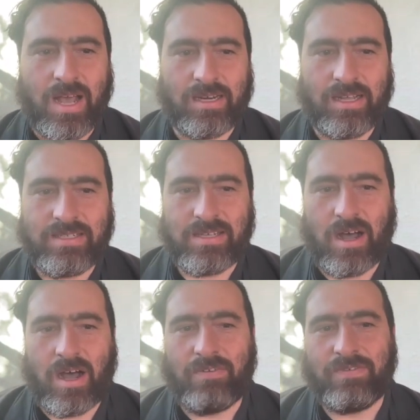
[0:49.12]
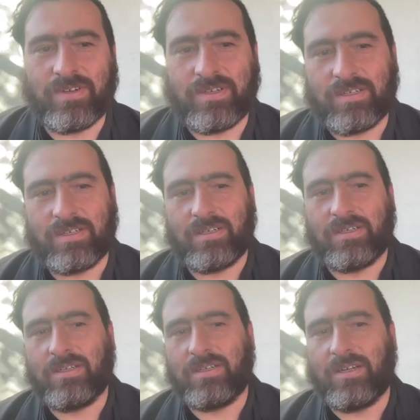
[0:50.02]
I'd like to
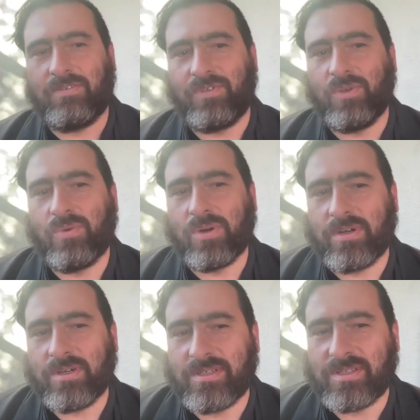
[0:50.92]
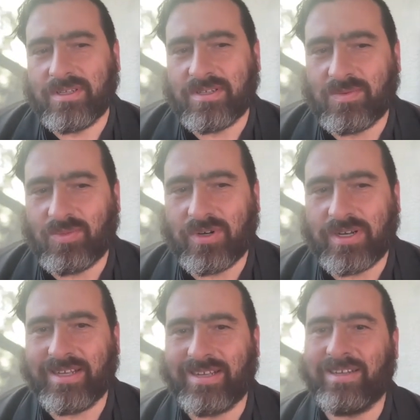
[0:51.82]
offer a few words this
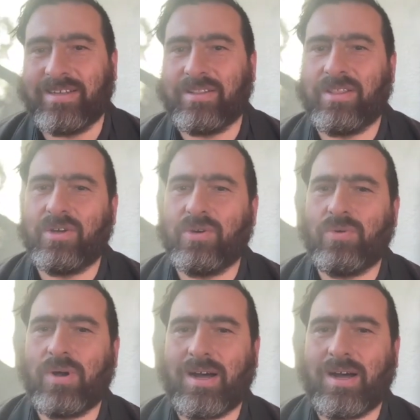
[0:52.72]
morning, though,